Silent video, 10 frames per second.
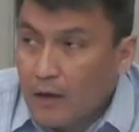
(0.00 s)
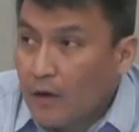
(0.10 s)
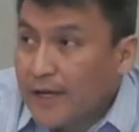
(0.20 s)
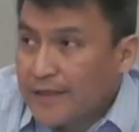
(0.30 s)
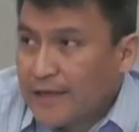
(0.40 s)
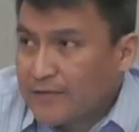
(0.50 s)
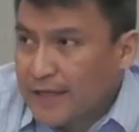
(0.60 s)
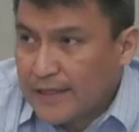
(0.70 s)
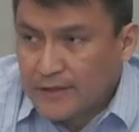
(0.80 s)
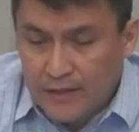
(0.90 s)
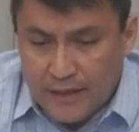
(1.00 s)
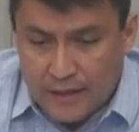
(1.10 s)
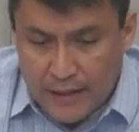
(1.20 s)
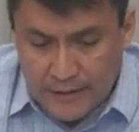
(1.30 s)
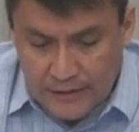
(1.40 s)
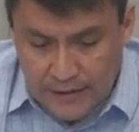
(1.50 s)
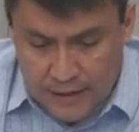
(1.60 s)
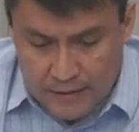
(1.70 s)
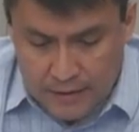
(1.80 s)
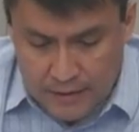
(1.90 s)
Okay, thank you for the answer. And I just
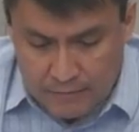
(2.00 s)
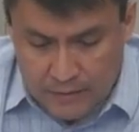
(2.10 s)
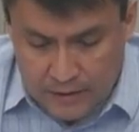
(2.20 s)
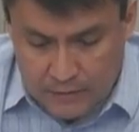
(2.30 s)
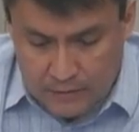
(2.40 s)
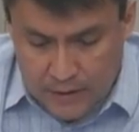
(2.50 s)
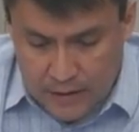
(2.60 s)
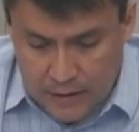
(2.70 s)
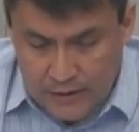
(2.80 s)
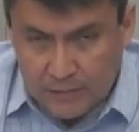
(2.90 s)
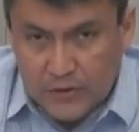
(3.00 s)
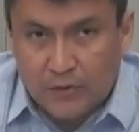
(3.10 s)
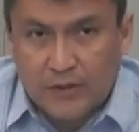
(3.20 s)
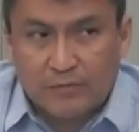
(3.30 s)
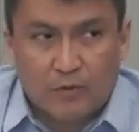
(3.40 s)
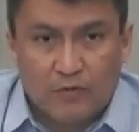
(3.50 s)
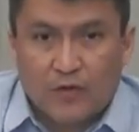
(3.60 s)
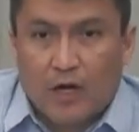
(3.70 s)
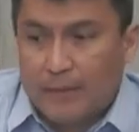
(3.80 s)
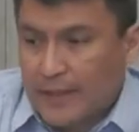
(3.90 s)
had one, not so much a question, more of a
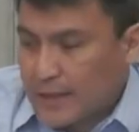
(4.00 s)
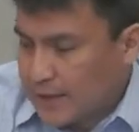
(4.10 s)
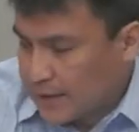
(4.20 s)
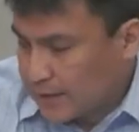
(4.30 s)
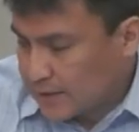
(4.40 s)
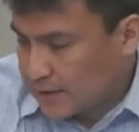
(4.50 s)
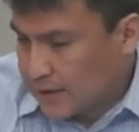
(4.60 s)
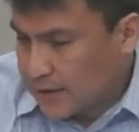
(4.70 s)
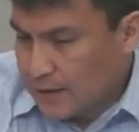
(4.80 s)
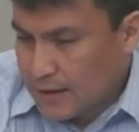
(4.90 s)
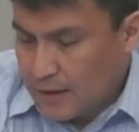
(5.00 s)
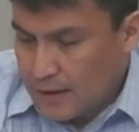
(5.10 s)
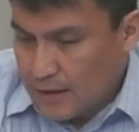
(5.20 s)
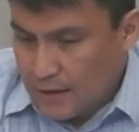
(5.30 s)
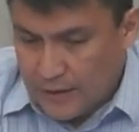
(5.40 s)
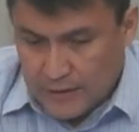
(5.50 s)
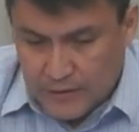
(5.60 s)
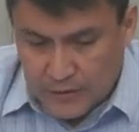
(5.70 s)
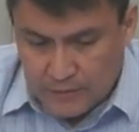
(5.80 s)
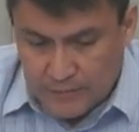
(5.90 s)
comment. I think it's, I think your
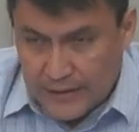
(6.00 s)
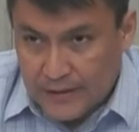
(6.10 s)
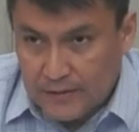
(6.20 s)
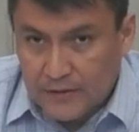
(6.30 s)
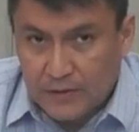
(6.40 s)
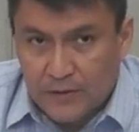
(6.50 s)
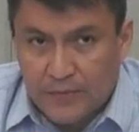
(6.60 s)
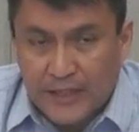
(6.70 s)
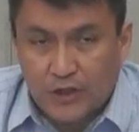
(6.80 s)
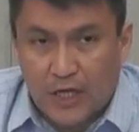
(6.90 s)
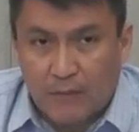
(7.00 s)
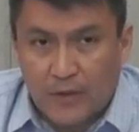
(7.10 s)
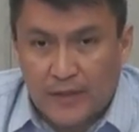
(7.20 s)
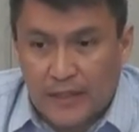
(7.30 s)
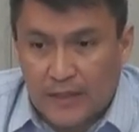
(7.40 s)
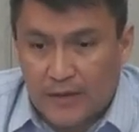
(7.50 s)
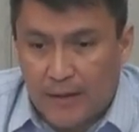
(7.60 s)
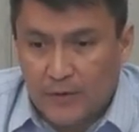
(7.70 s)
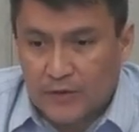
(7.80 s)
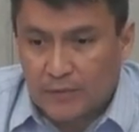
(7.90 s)
team is doing a great job with their
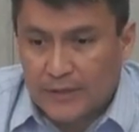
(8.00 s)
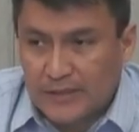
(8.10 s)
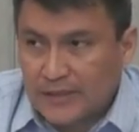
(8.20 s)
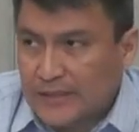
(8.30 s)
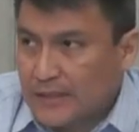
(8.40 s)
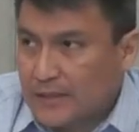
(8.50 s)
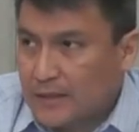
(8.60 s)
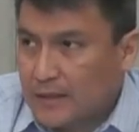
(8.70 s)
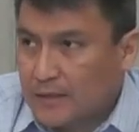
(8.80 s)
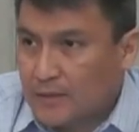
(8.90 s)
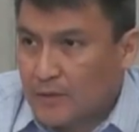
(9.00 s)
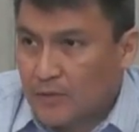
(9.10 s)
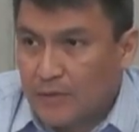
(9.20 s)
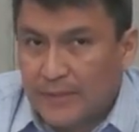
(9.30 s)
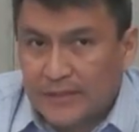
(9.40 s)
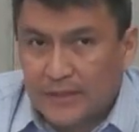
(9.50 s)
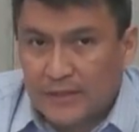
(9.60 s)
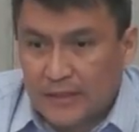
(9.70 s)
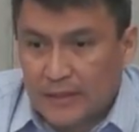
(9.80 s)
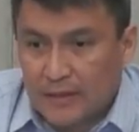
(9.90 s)
Aboriginal business and the Northern
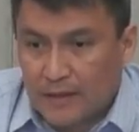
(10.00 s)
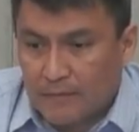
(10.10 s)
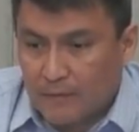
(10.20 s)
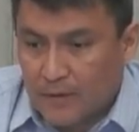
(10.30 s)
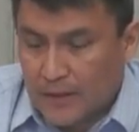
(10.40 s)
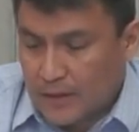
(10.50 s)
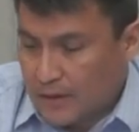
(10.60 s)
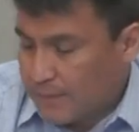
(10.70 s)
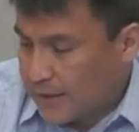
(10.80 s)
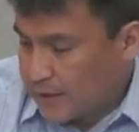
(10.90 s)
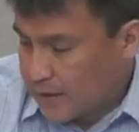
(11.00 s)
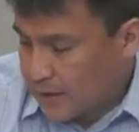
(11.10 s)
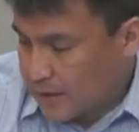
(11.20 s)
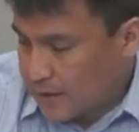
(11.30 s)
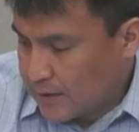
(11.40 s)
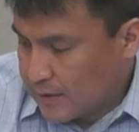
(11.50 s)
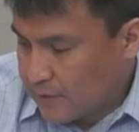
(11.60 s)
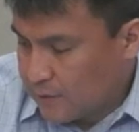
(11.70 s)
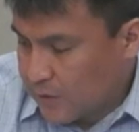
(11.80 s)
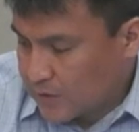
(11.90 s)
business, and I wanted to commend
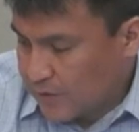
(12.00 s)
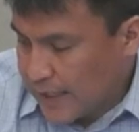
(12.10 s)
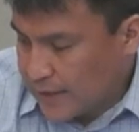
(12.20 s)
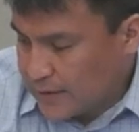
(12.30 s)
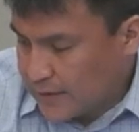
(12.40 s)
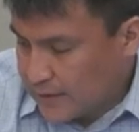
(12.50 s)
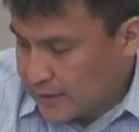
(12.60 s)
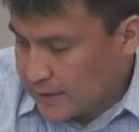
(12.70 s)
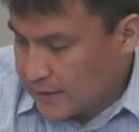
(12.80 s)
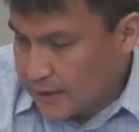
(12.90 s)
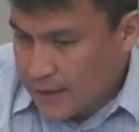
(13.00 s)
you folks for that. I'd